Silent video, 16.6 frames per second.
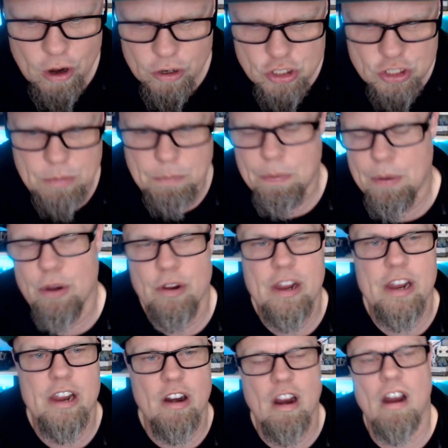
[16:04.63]

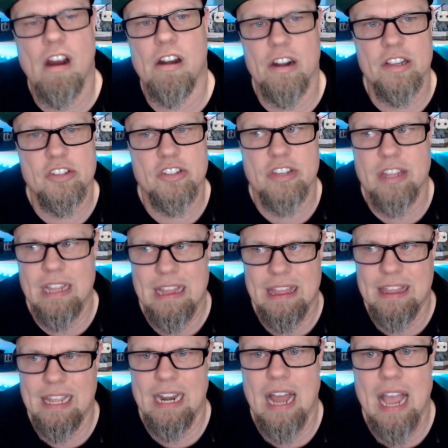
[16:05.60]
superior artist
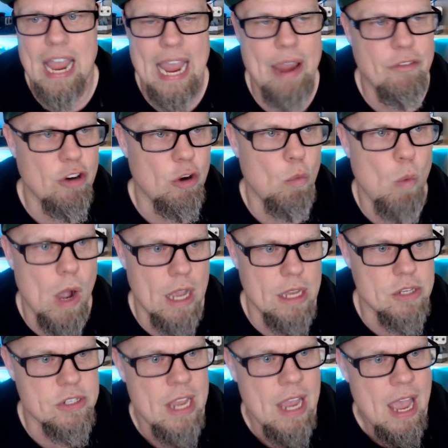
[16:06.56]
than I ever
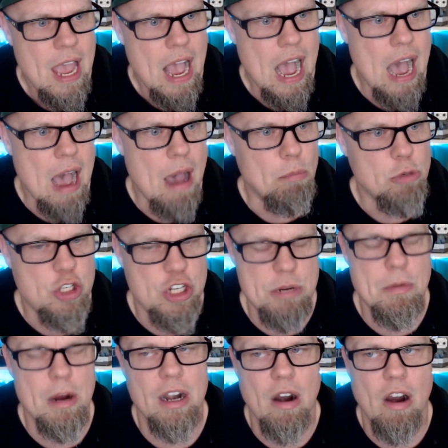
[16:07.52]
was. She
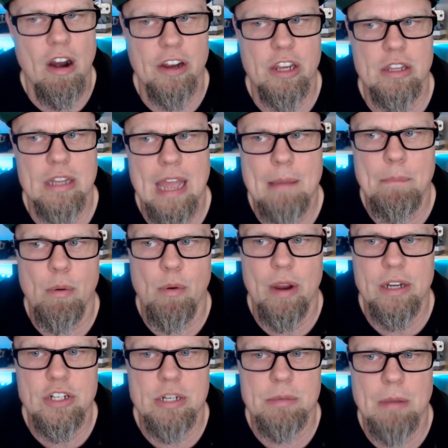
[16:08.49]
might argue that
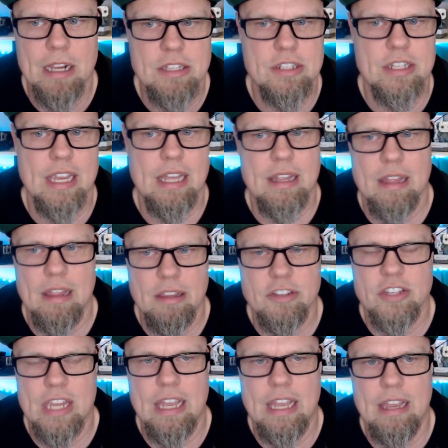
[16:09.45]
point. She might say
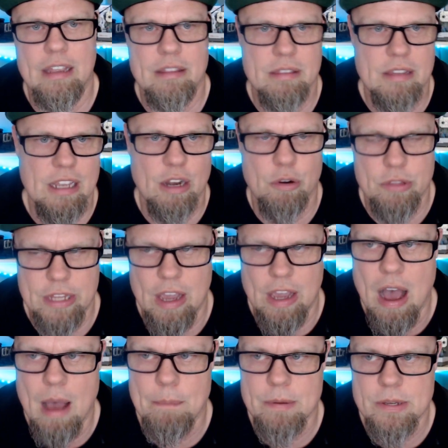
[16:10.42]
the
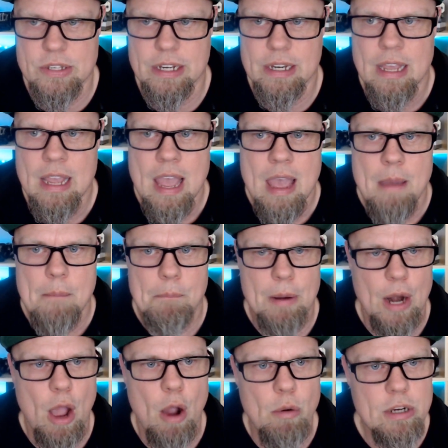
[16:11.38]
opposite,
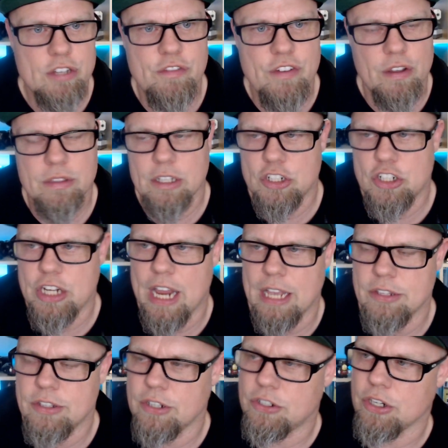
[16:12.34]
but I always felt that she
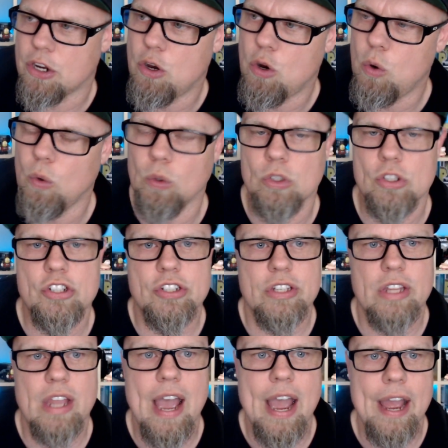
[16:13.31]
had such a cool
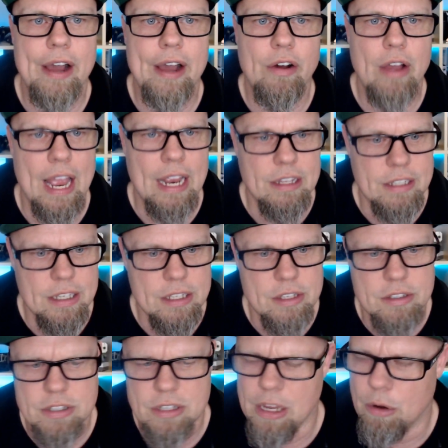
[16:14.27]
style and
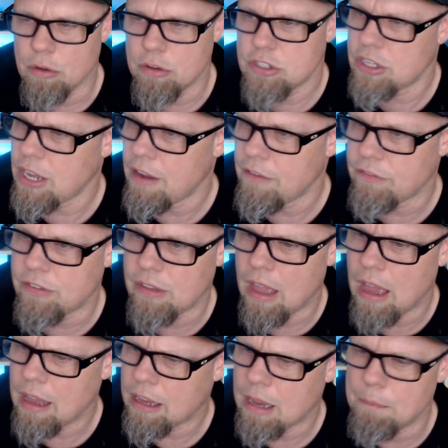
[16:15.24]
did stuff
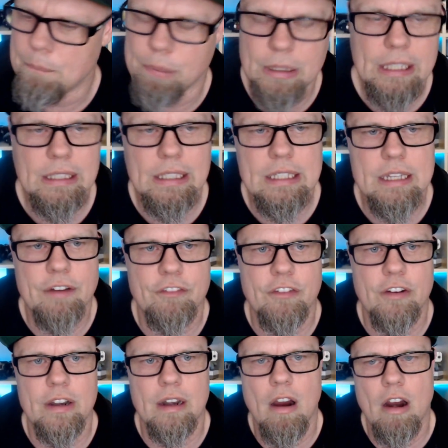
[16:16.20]
completely
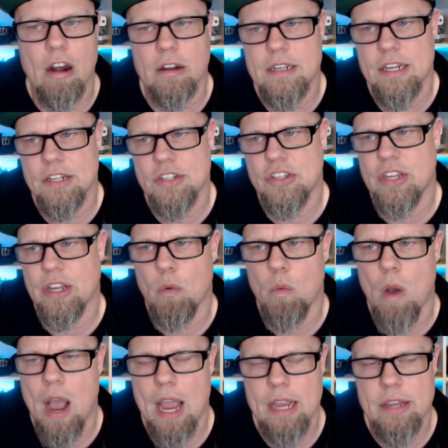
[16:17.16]
different artistic
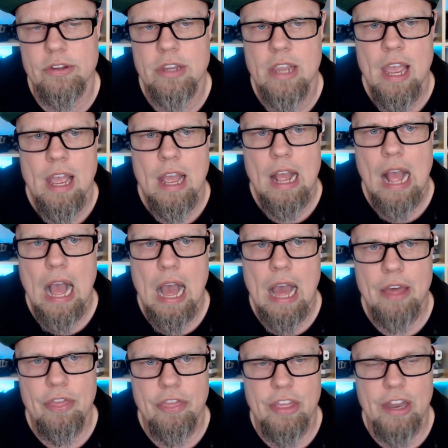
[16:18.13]
wise
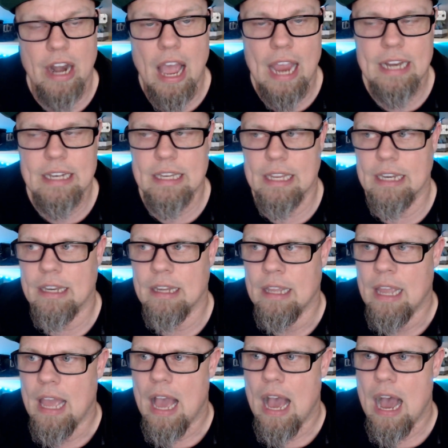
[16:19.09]
than I did,
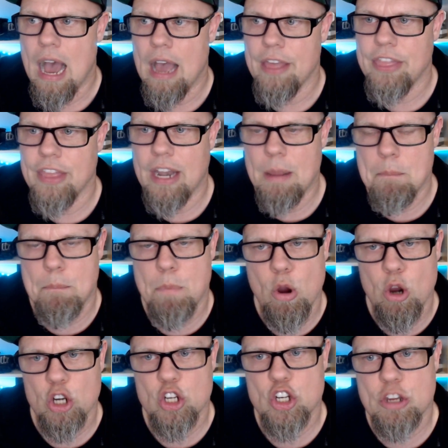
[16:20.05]
that it
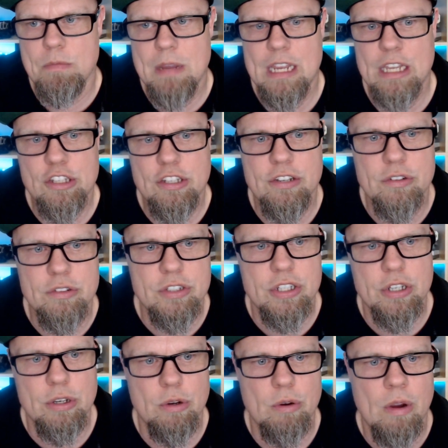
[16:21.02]
pushed me to
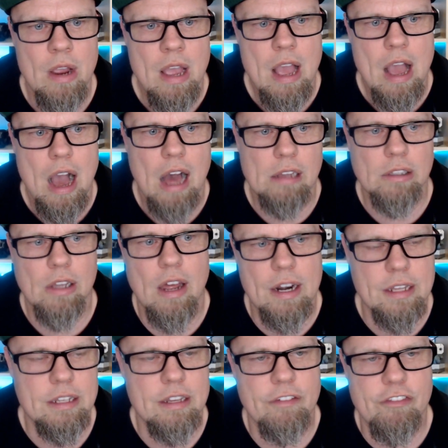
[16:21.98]
do a
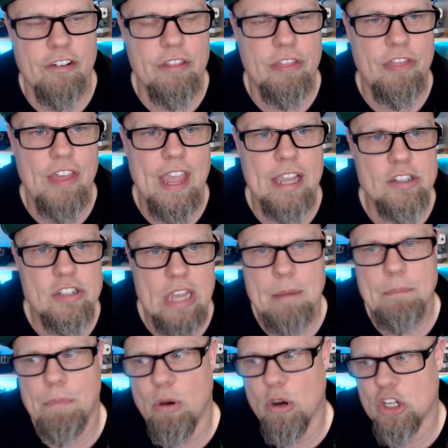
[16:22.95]
lot of different things
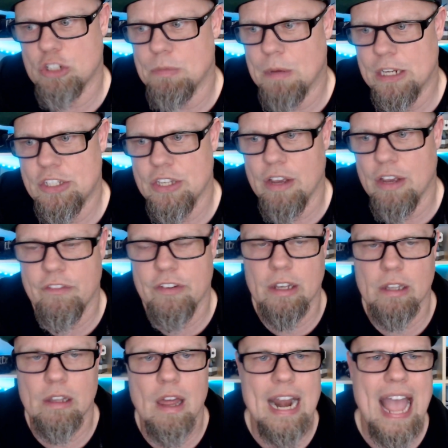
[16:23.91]
and push myself in
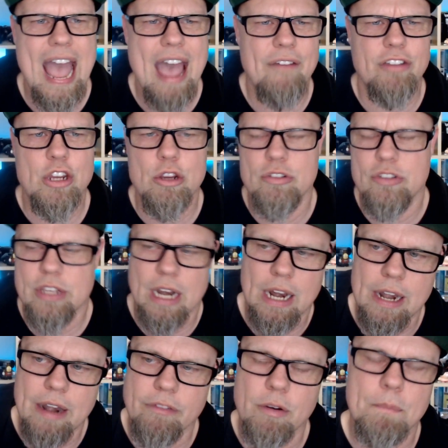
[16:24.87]
a lot of avenues that I
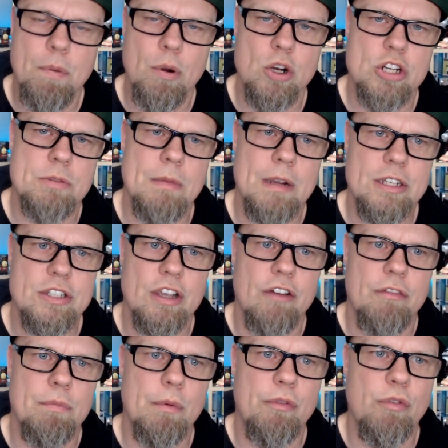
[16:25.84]
never pushed
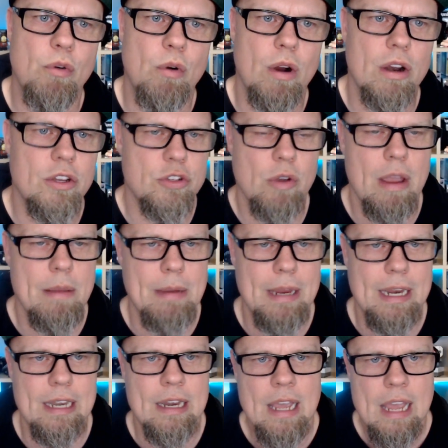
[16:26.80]
myself before. So I
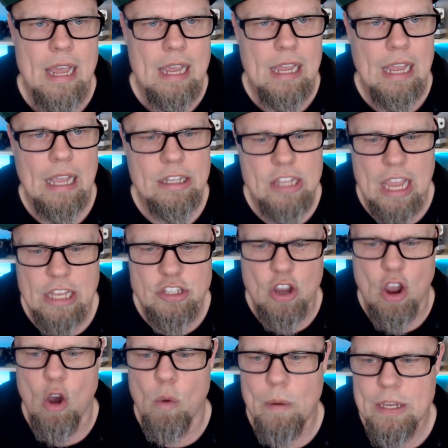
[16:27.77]
mean, it's
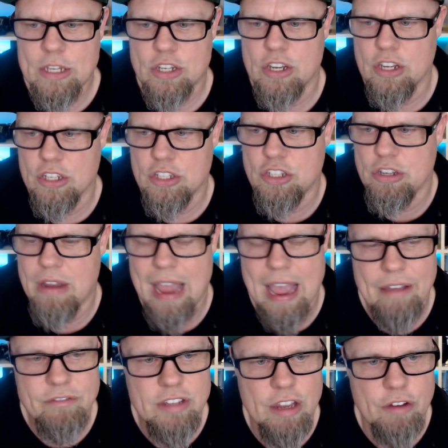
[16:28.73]
always good to
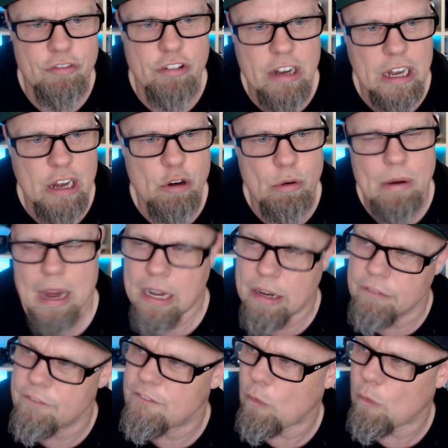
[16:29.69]
have different
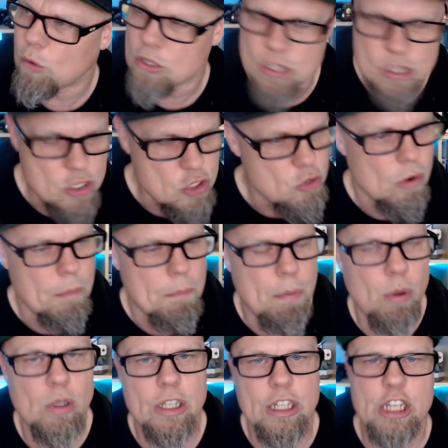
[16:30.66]
creative forces sort of
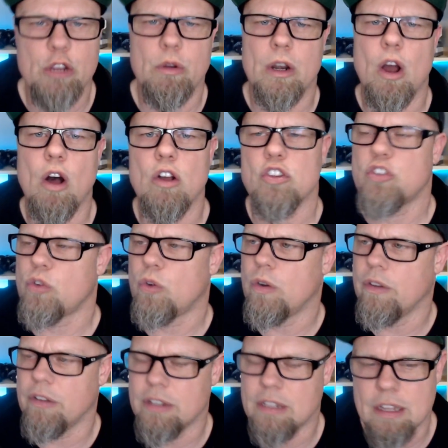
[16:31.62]
pulling you in all
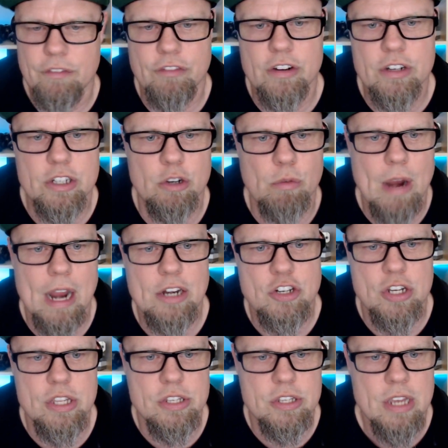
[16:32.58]
sort of different
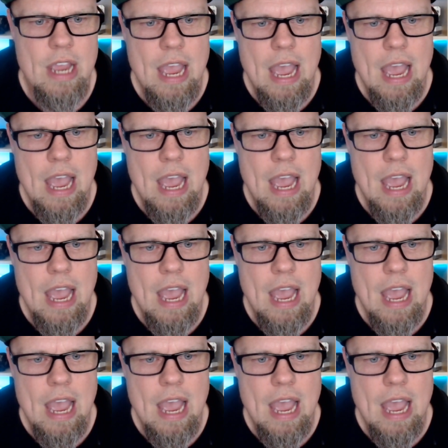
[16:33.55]
directions,